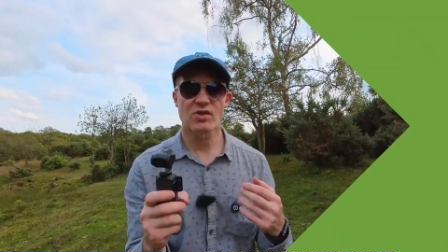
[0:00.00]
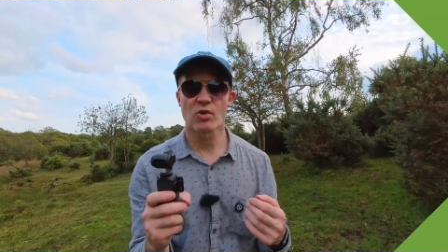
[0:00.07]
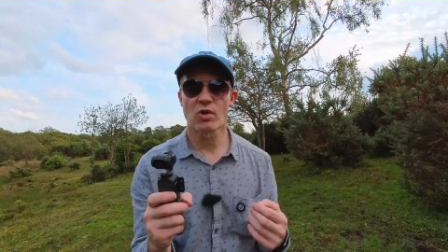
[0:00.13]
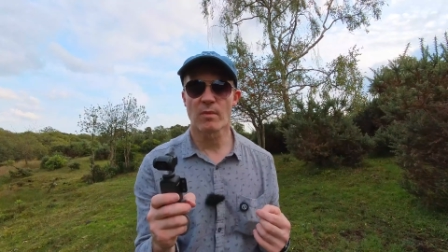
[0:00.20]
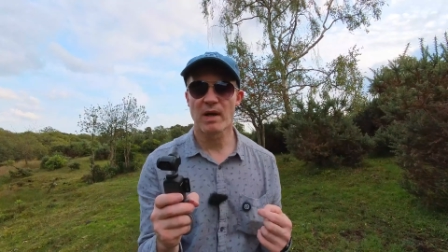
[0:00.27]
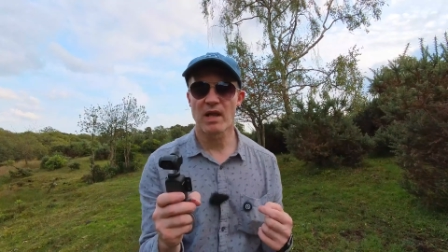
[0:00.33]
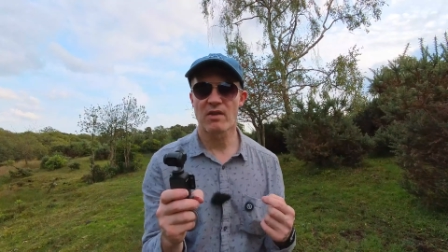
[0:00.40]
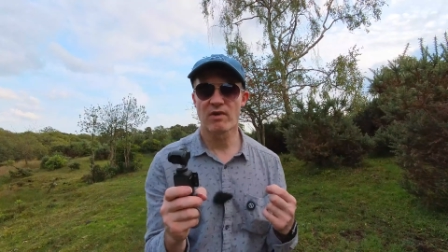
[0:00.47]
just
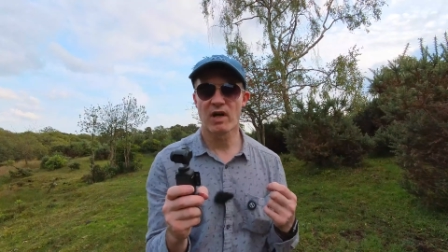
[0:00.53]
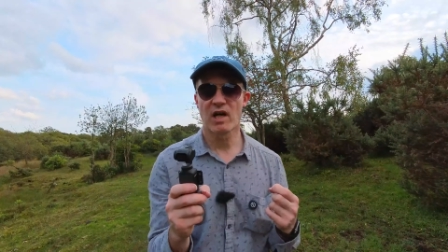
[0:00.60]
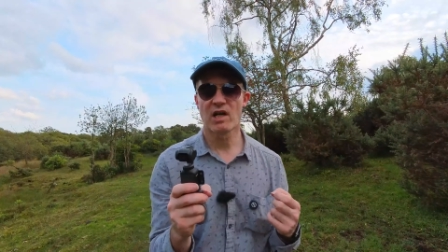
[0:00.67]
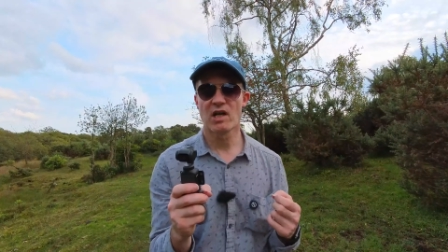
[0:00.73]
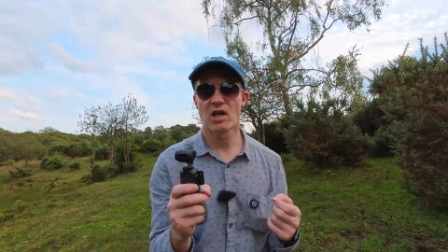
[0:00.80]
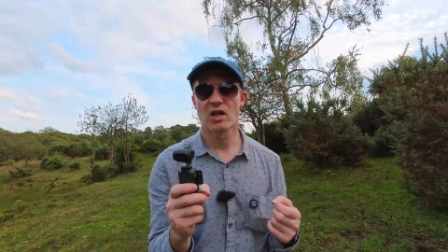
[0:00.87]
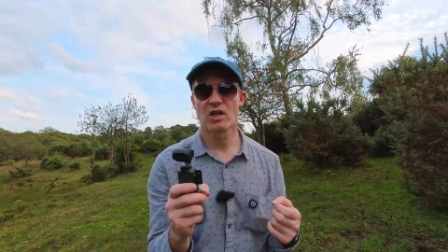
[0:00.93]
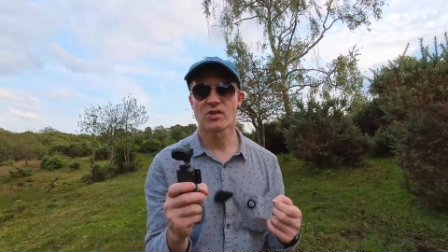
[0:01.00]
talk about the very
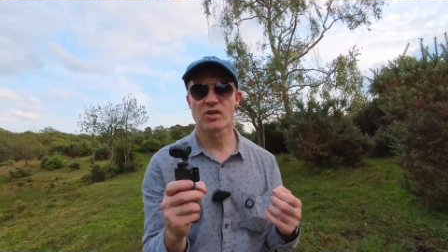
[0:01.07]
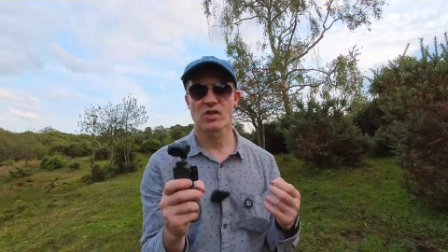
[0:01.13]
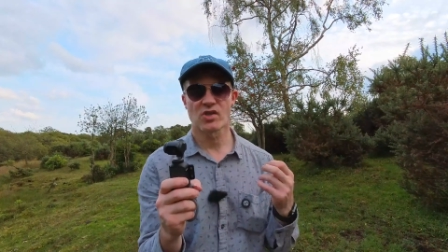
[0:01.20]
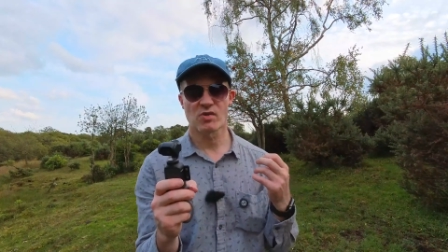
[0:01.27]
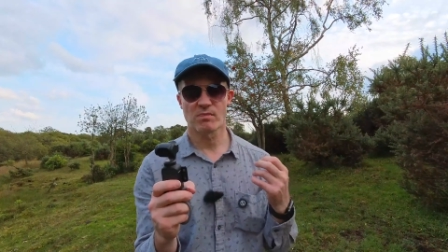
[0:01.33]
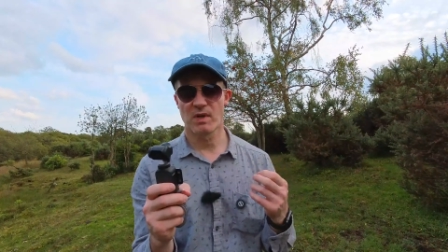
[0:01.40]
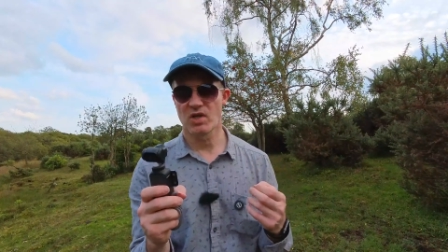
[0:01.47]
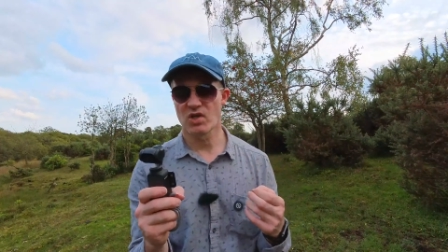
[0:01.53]
last
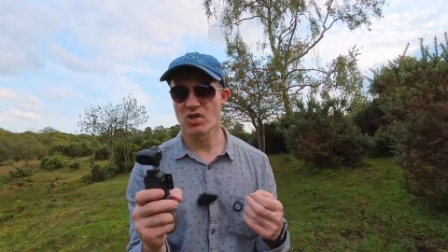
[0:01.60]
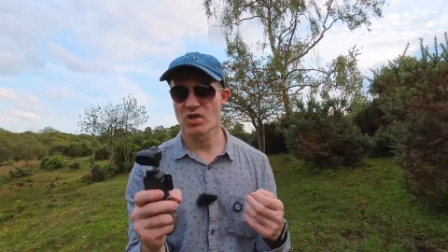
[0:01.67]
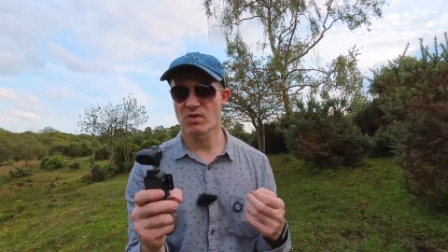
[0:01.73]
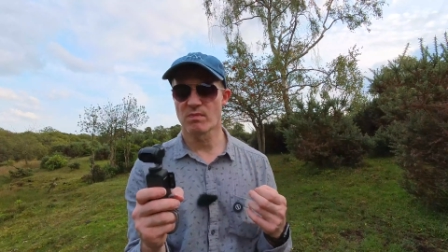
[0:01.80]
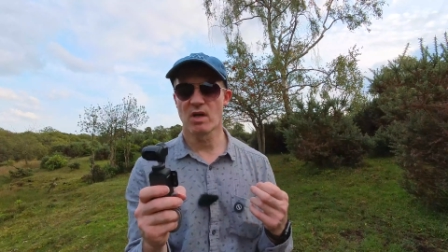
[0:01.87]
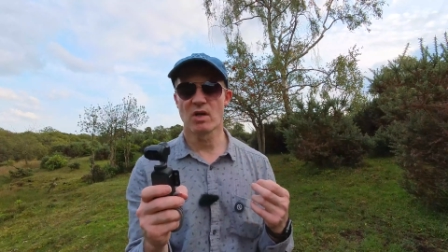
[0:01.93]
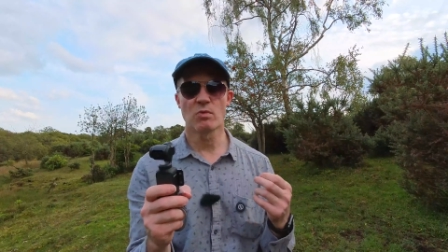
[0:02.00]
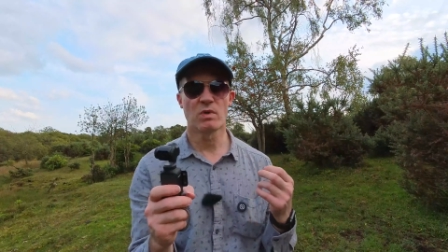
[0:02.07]

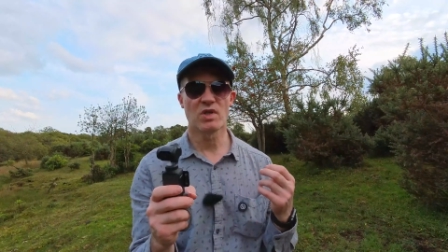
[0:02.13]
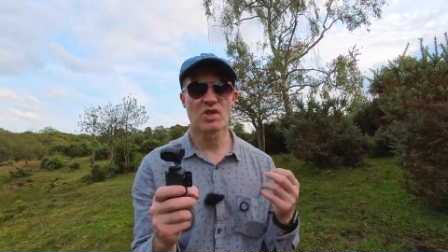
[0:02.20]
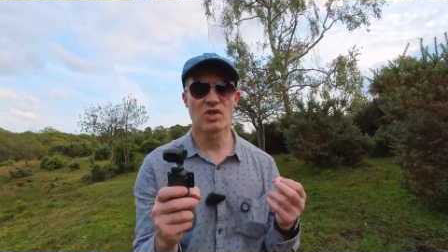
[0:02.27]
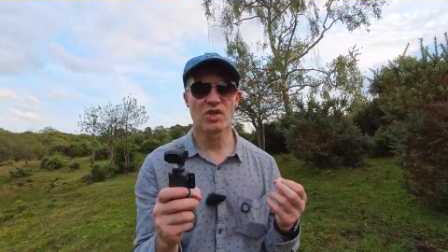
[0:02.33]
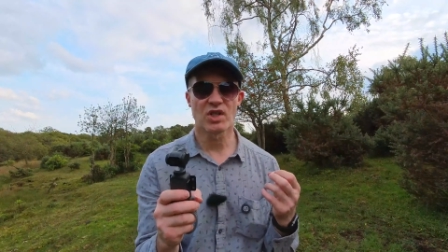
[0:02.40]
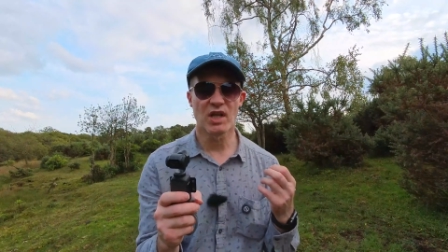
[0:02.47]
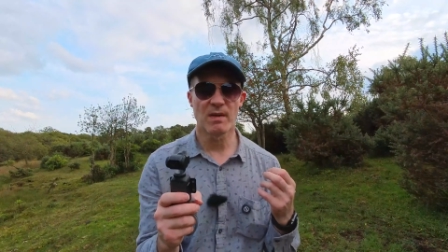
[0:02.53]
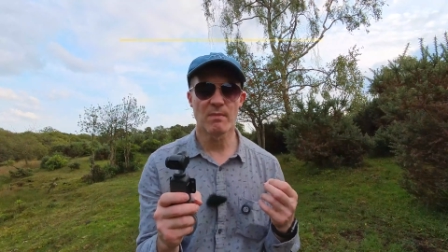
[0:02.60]
specialist mode, which
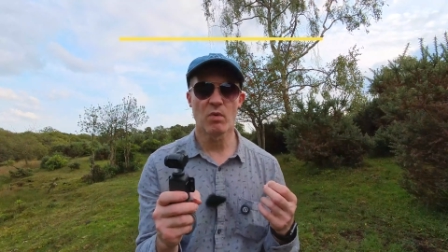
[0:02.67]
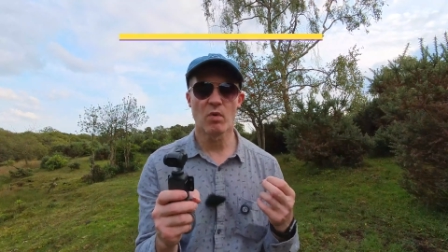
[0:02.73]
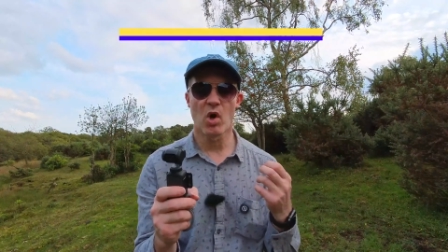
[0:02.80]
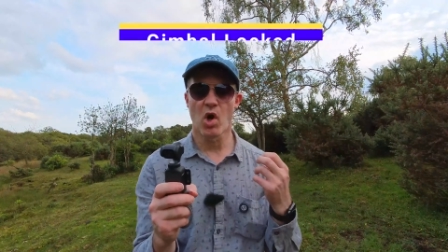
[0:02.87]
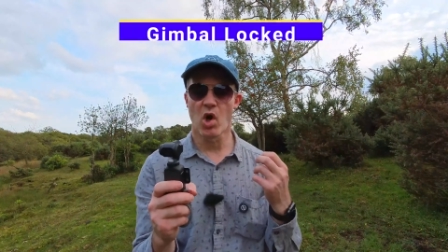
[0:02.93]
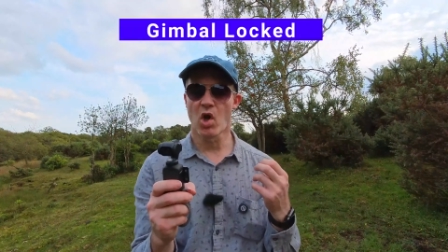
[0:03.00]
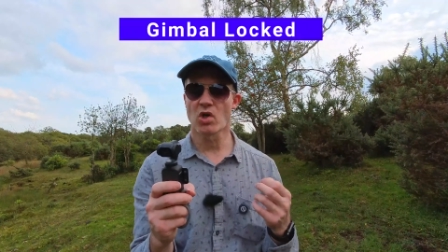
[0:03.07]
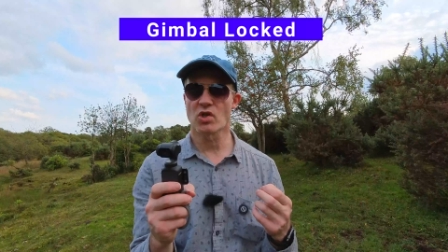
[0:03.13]
is the gimbal
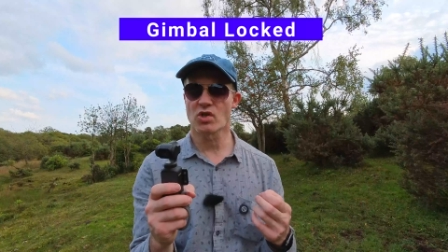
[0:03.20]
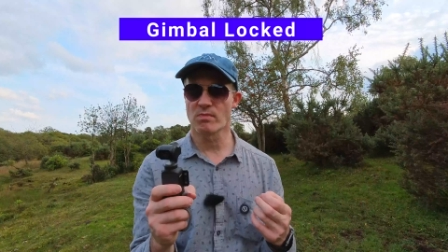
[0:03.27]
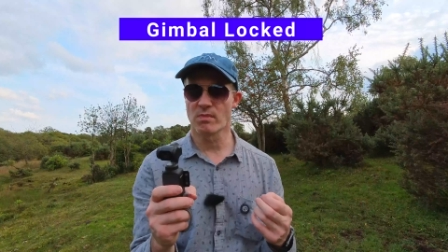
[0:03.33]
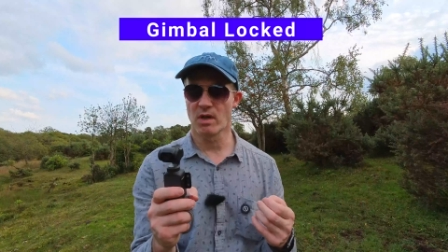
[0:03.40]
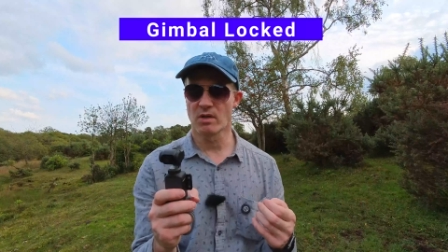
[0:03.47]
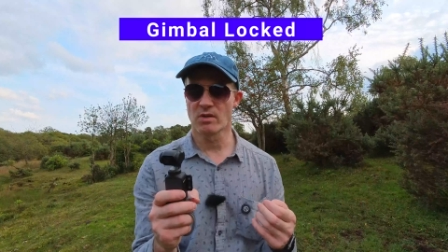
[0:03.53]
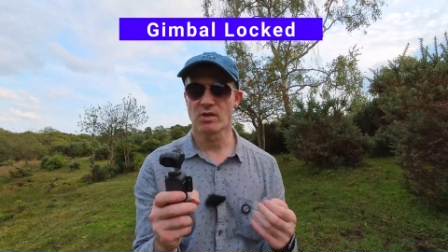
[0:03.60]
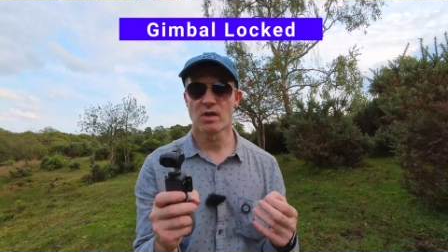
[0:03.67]
locked
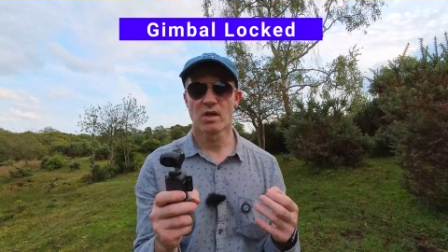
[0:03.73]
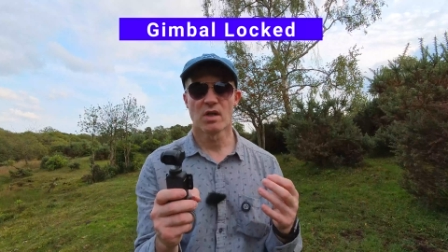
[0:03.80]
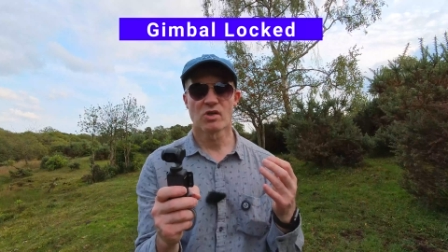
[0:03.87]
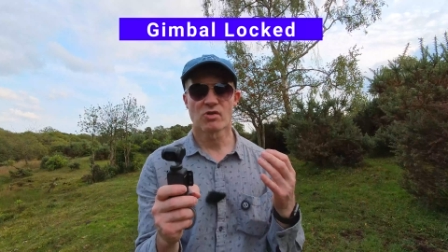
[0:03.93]
mode.